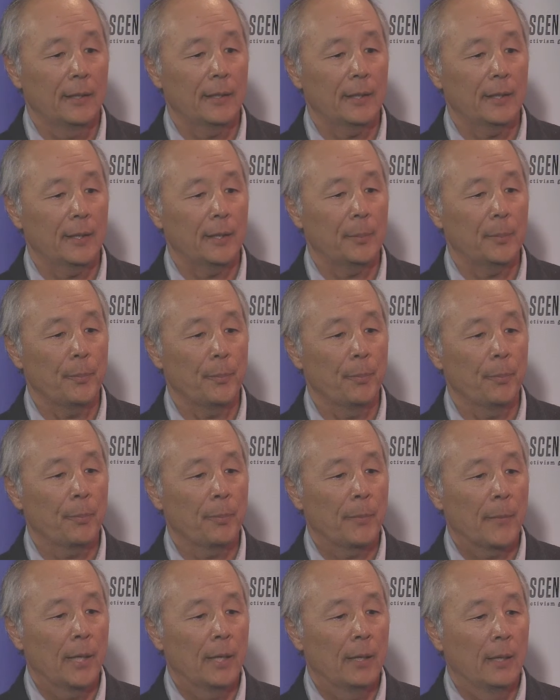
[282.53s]
And
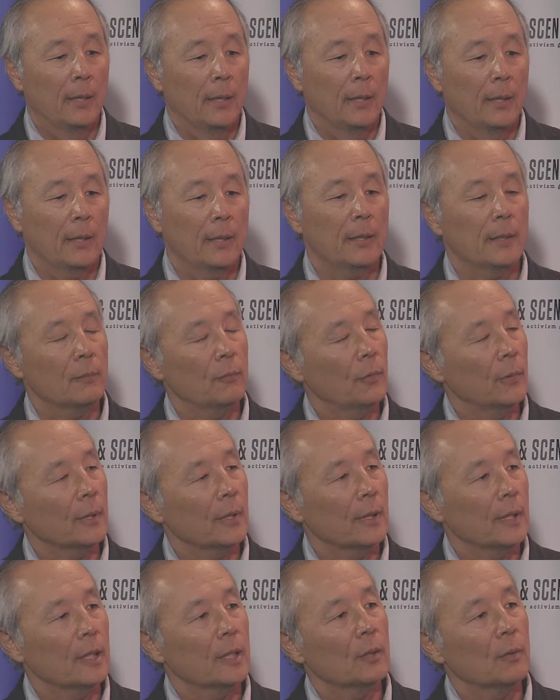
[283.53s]
then
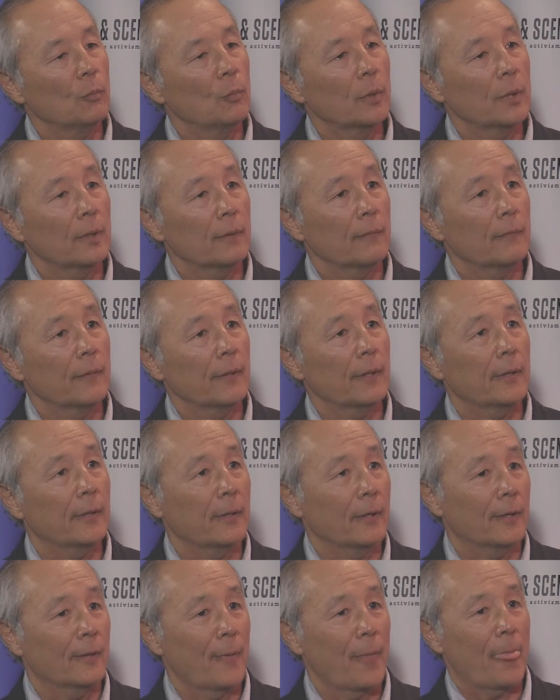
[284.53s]
one of
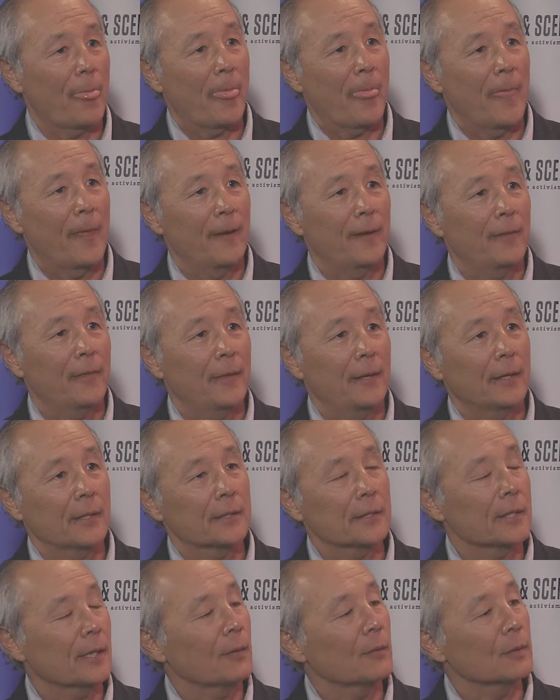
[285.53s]
the
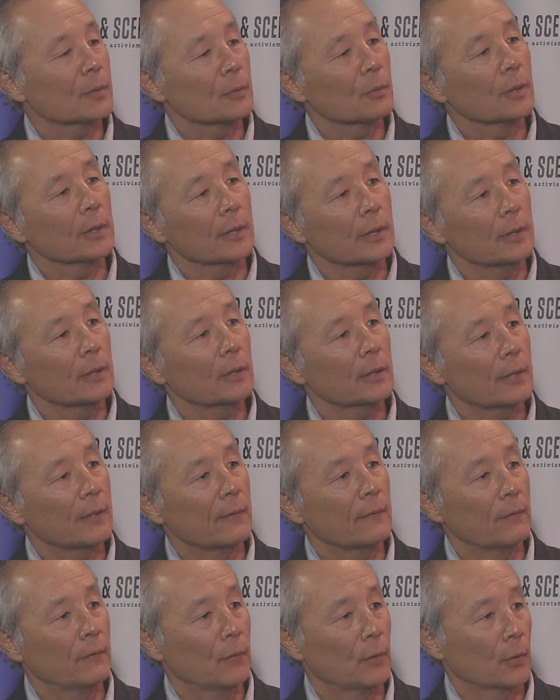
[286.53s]
things I was really
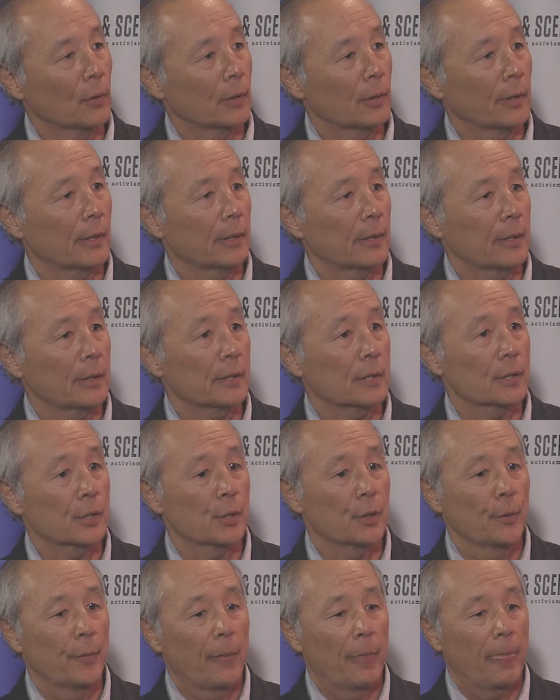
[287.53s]
looking for
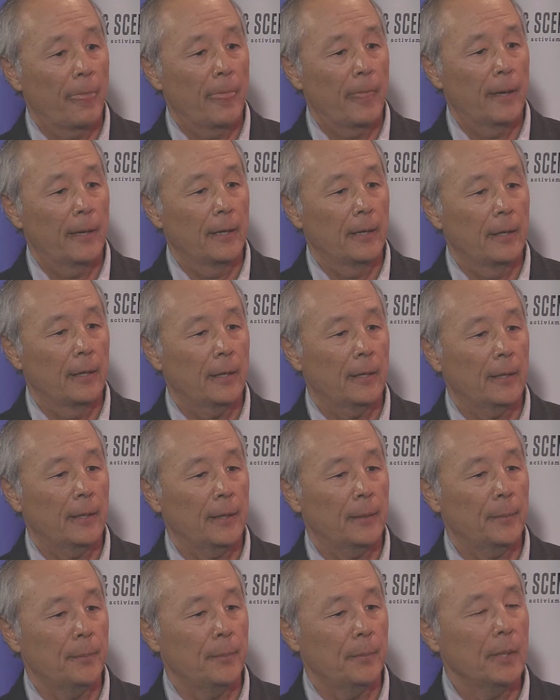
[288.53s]
is
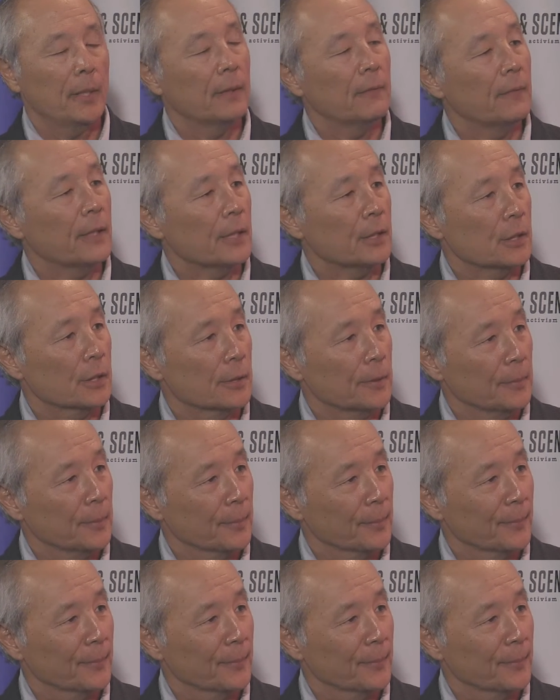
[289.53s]
innovation.